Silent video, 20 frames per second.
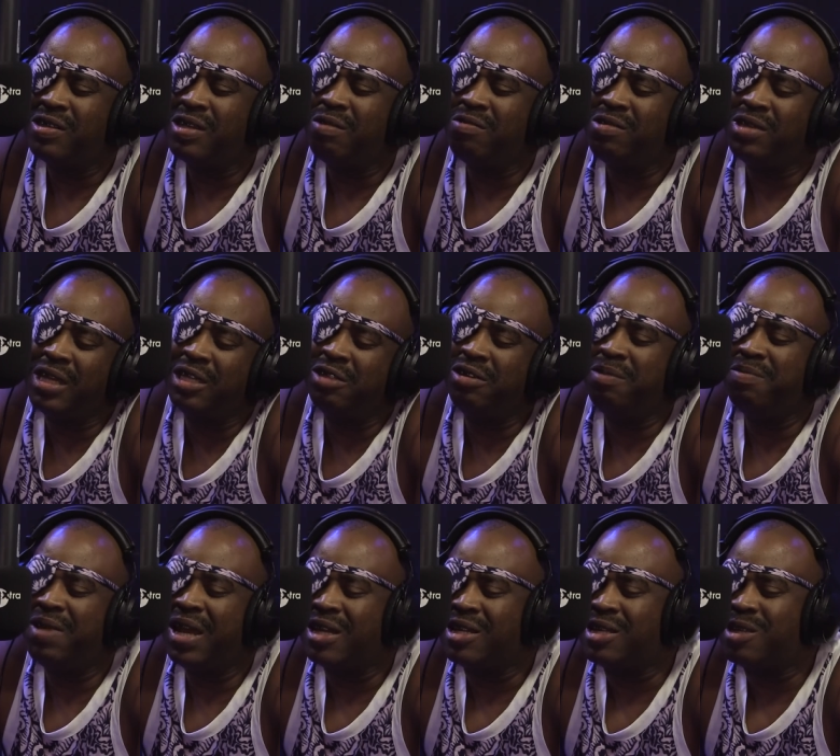they would they treat
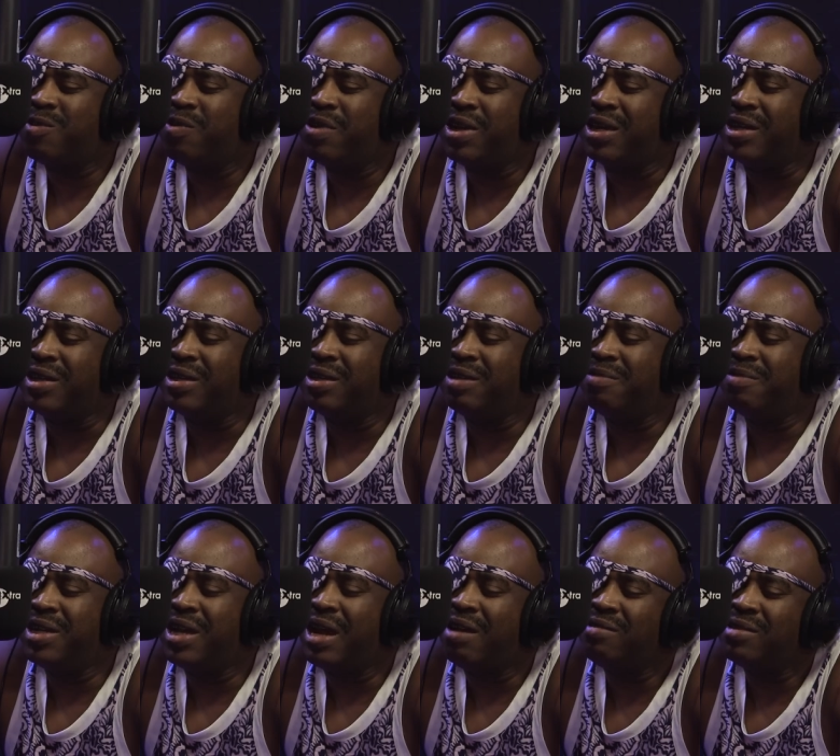me like a square. You know what I
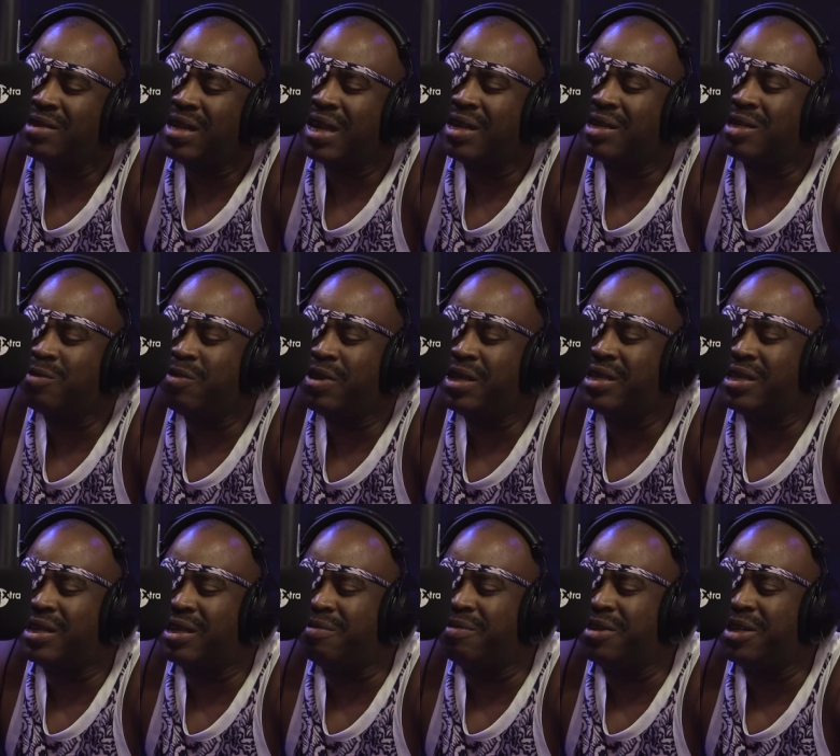mean? I was like a square
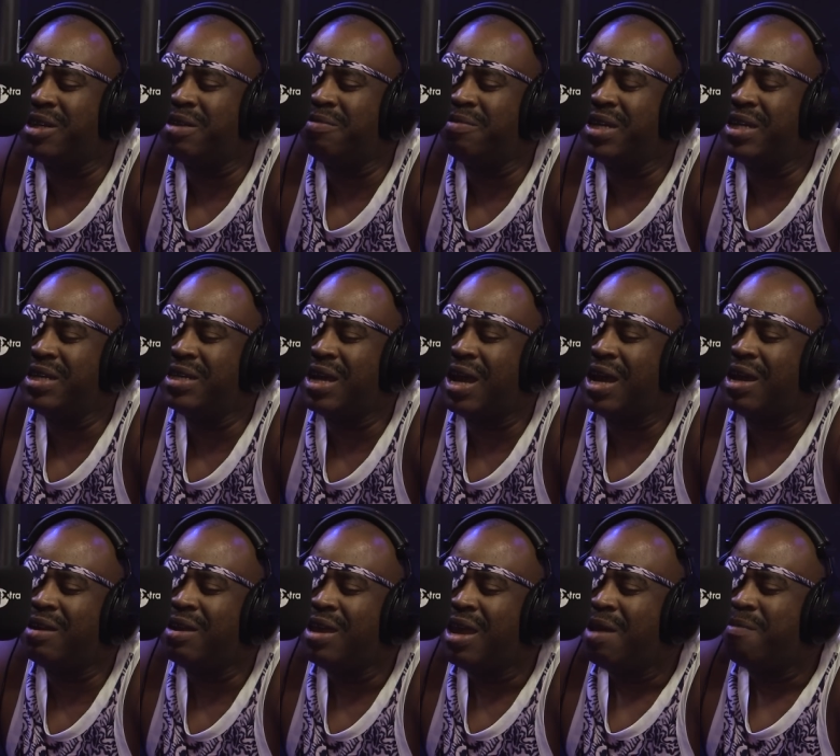to them. You know what I mean? I,
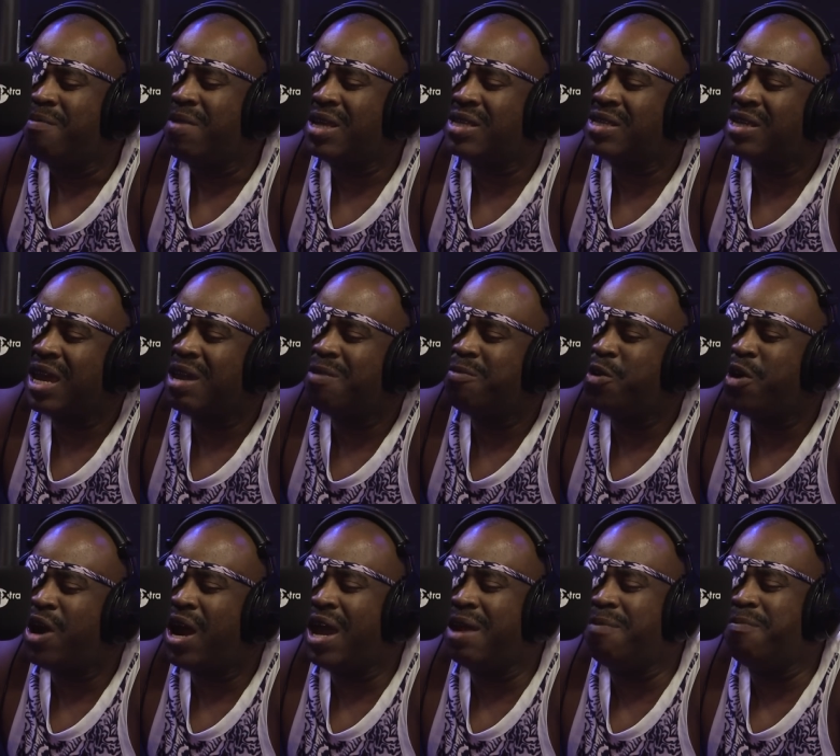my
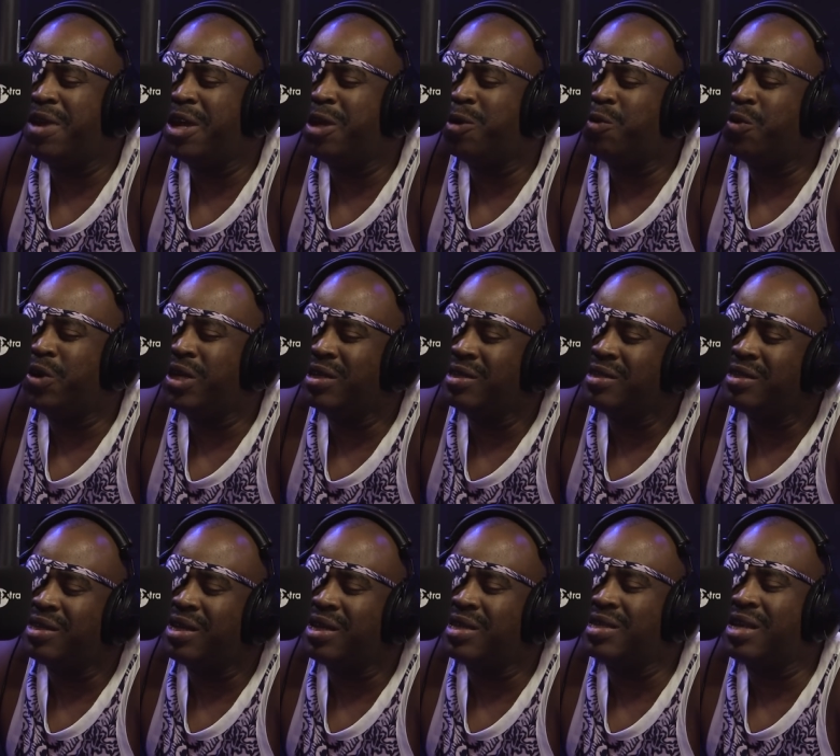skateboard had metal
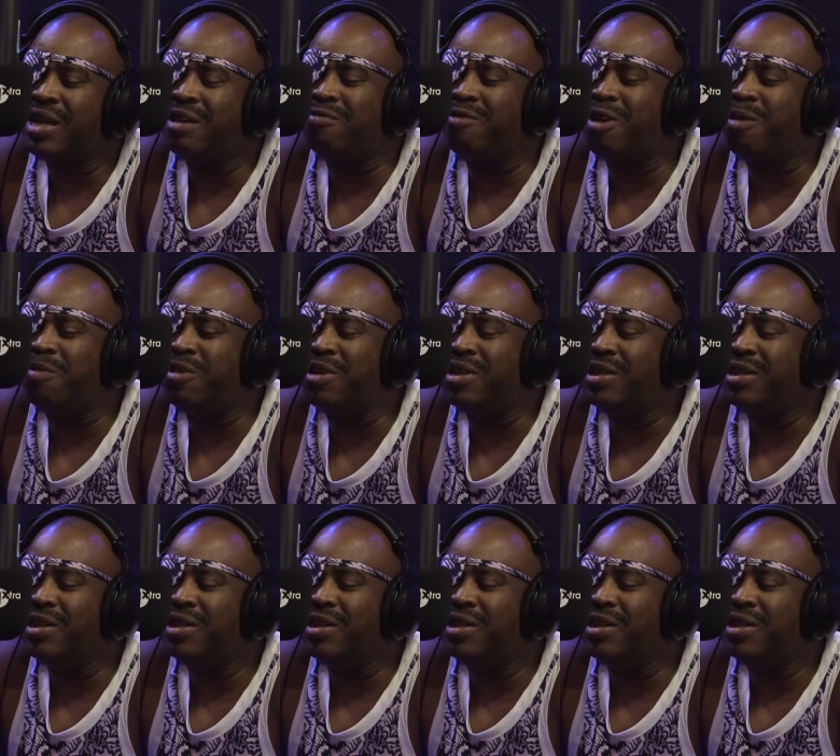wheels, theirs had rubber.